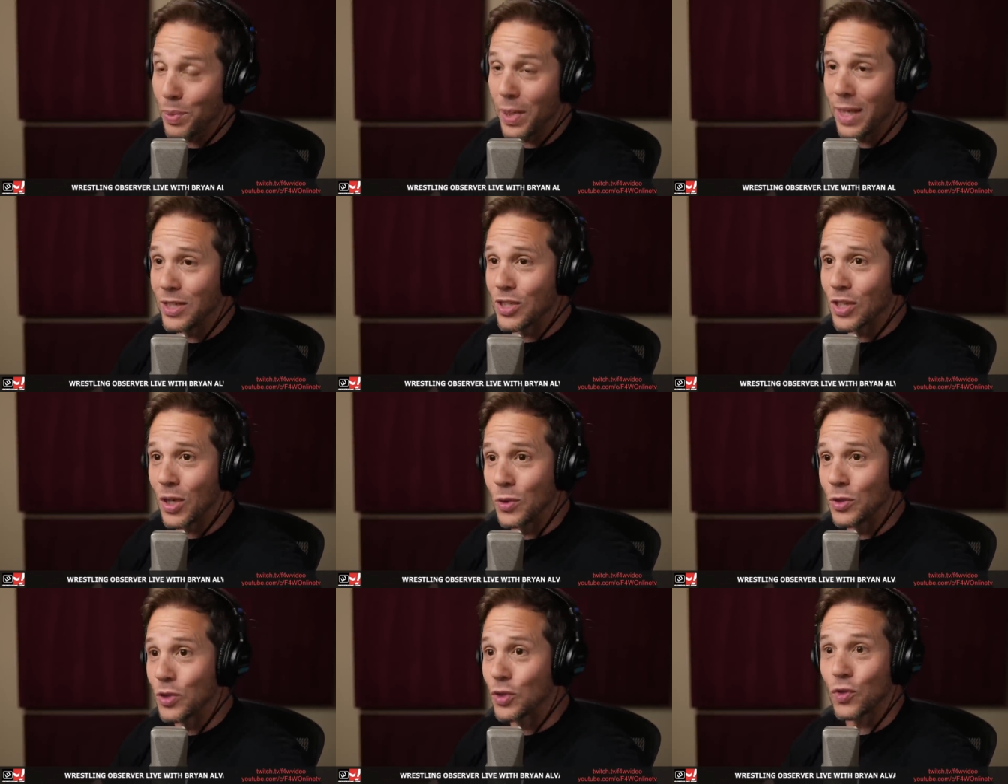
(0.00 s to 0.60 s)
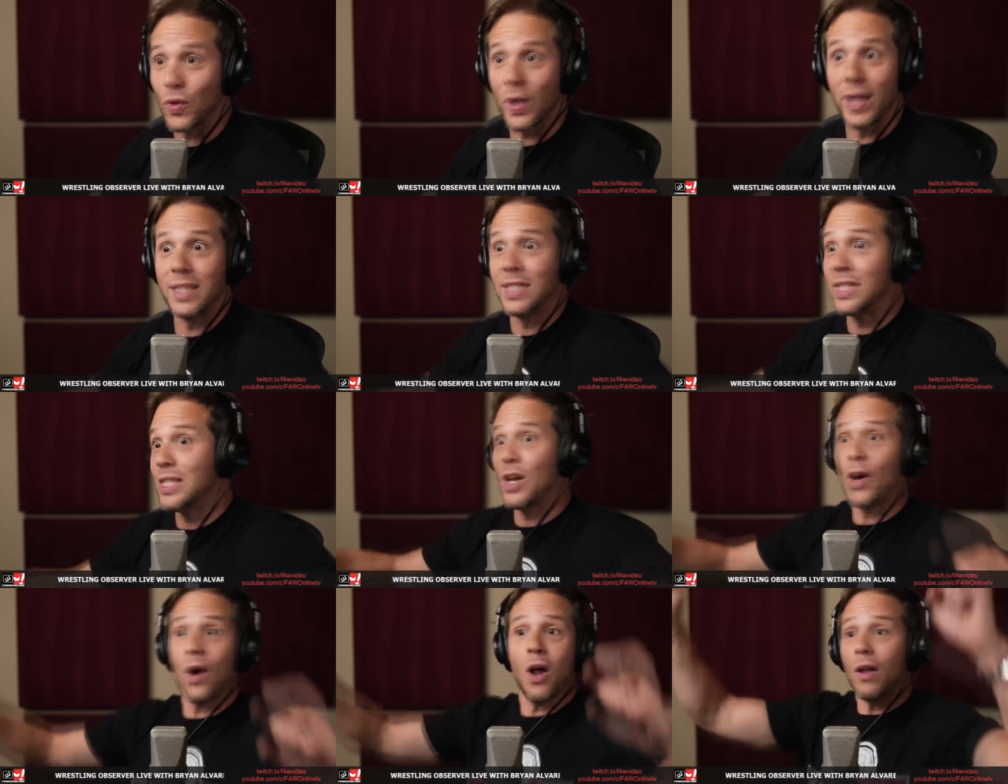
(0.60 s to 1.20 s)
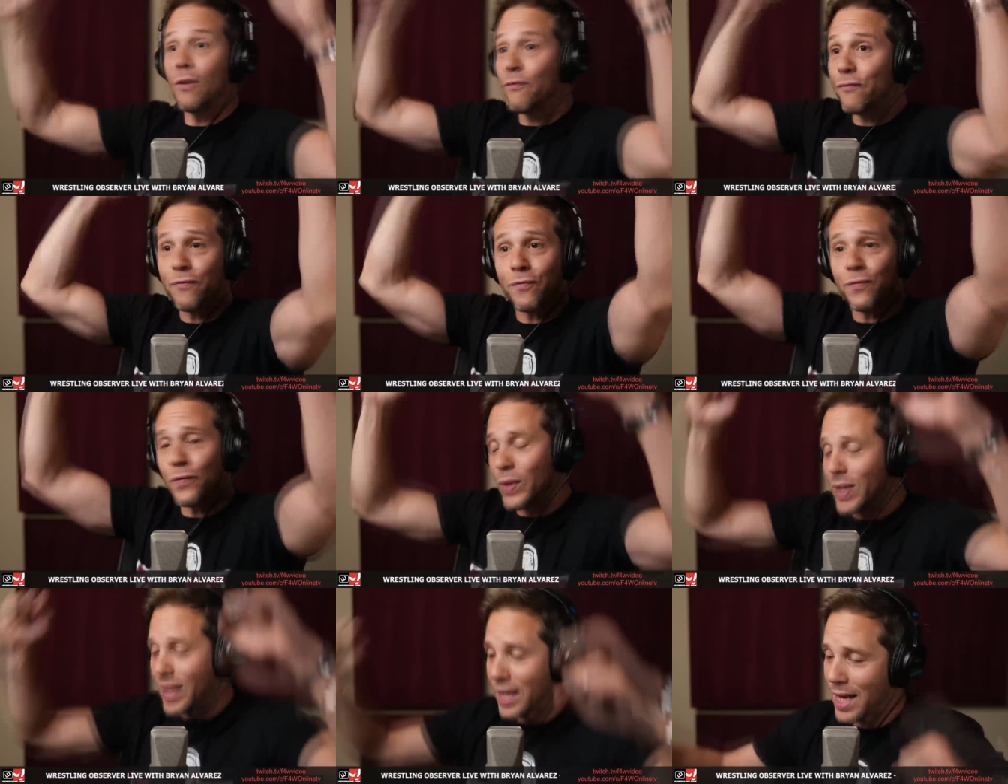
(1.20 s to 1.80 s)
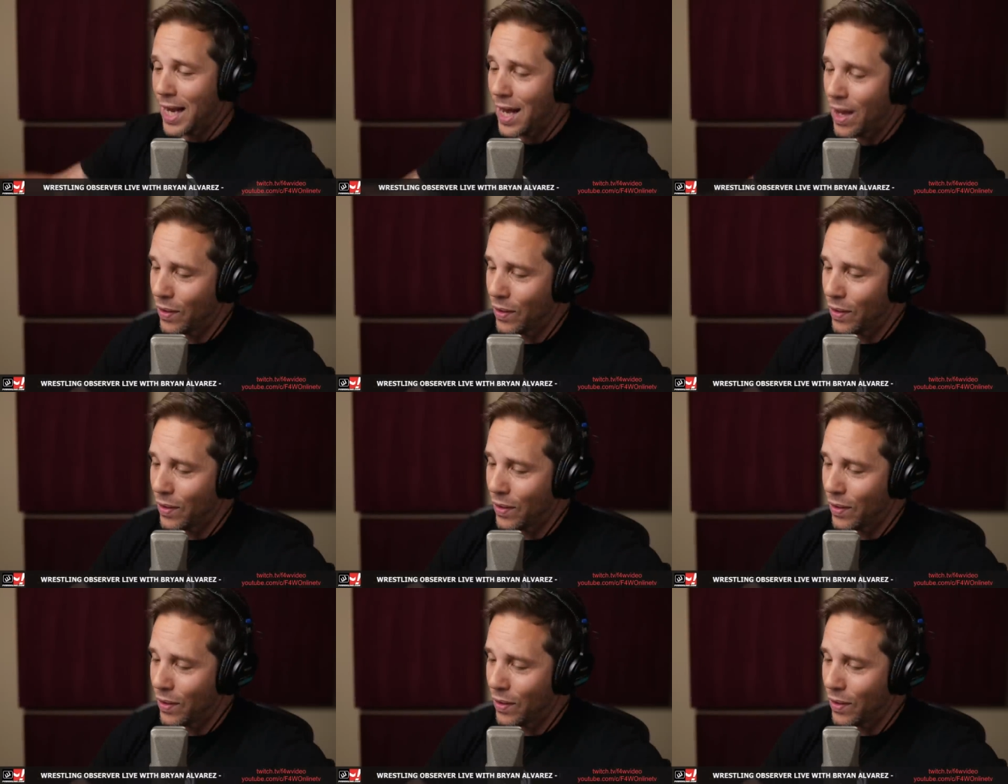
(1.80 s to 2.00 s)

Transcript: Place goes crazy. They're all freaking